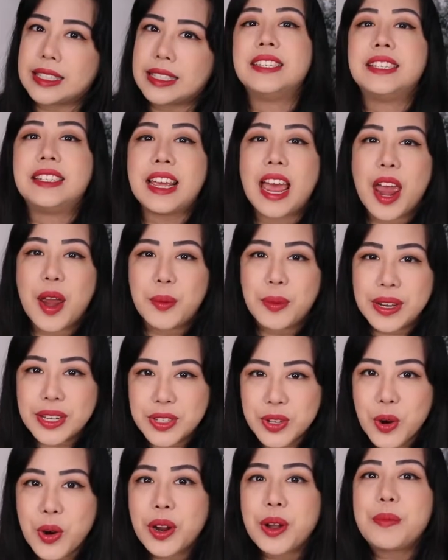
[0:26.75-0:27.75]
Today we
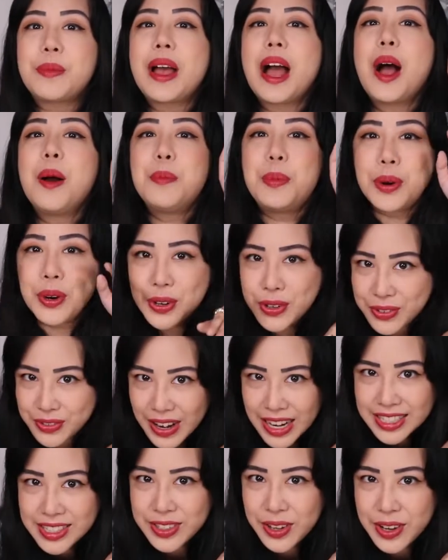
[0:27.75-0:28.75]
talk about
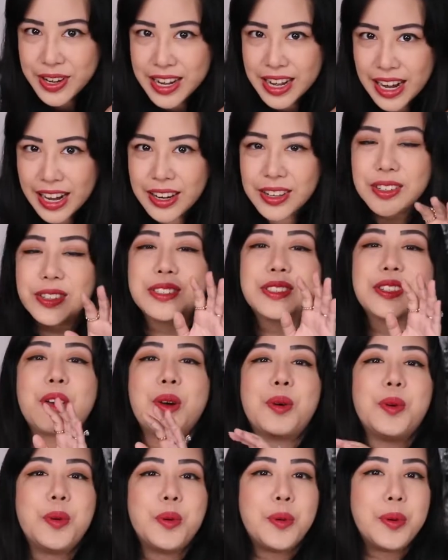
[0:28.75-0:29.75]
press-on nails
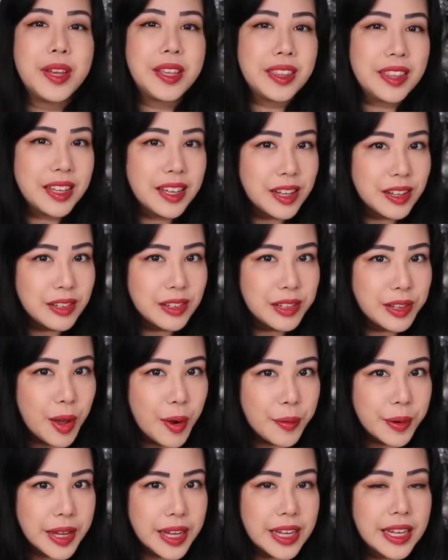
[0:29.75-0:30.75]
with
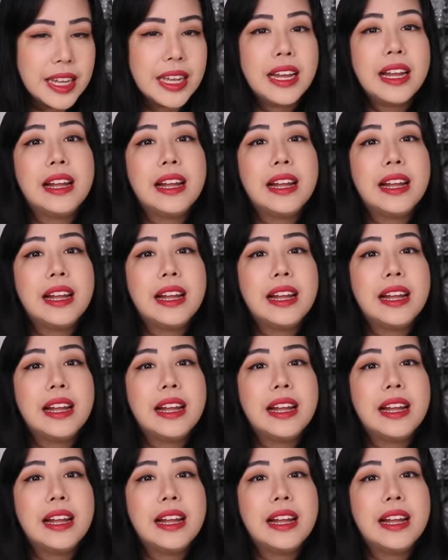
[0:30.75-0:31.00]
Glowy.